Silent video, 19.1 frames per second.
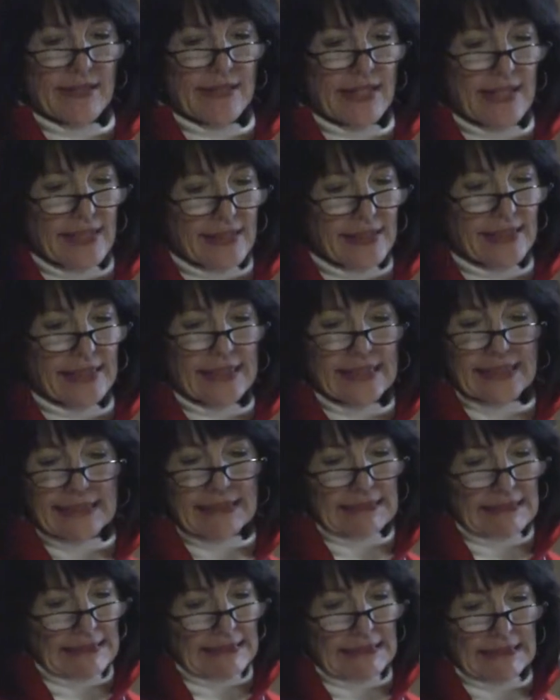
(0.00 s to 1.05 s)

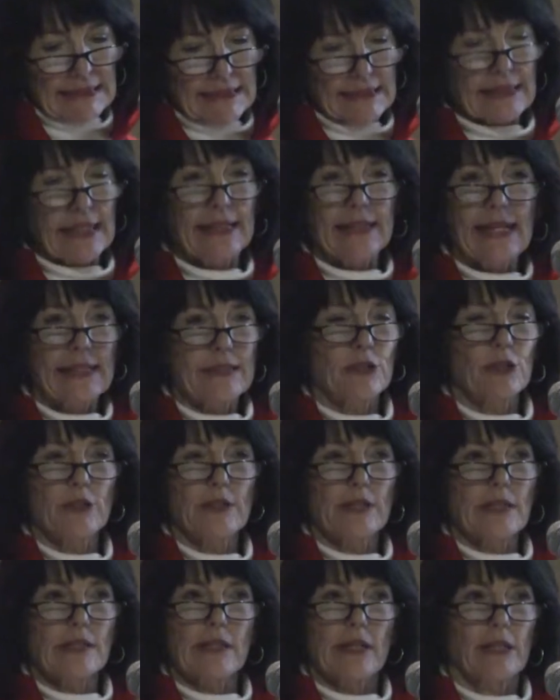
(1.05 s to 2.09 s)
seedling, eh, and that's
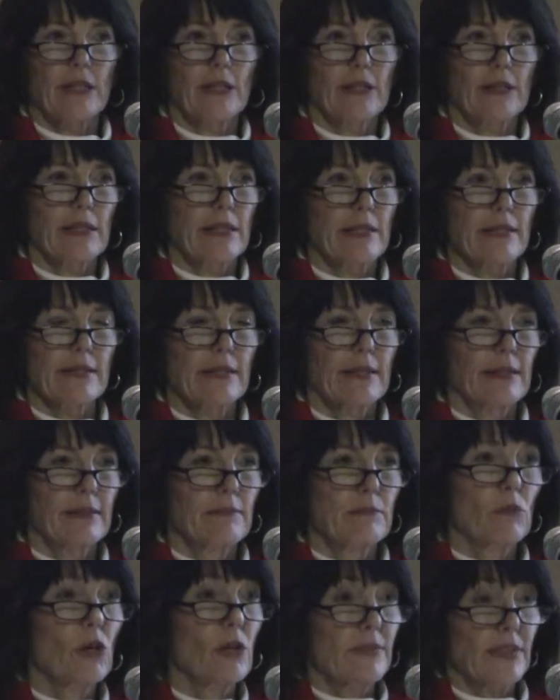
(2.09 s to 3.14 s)
just a tart. It's a
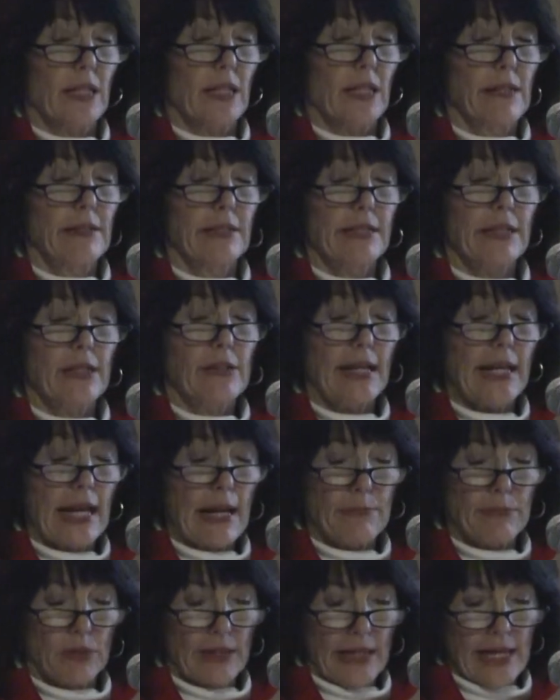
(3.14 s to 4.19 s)
more of a culinary
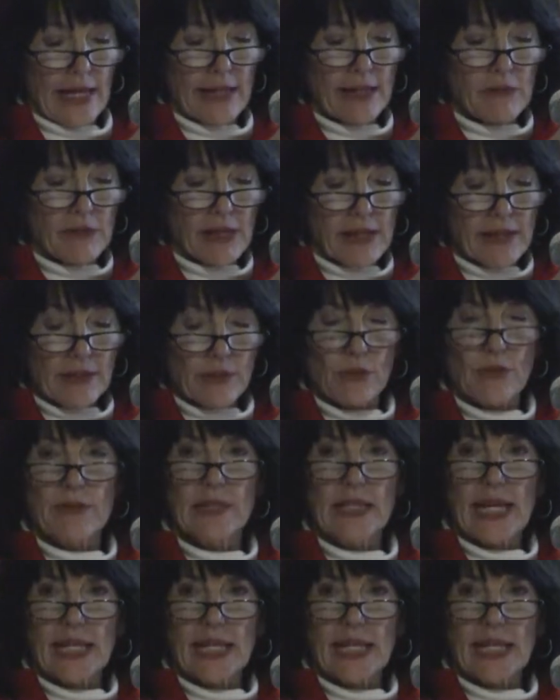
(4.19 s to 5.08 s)
apple anyway, so it's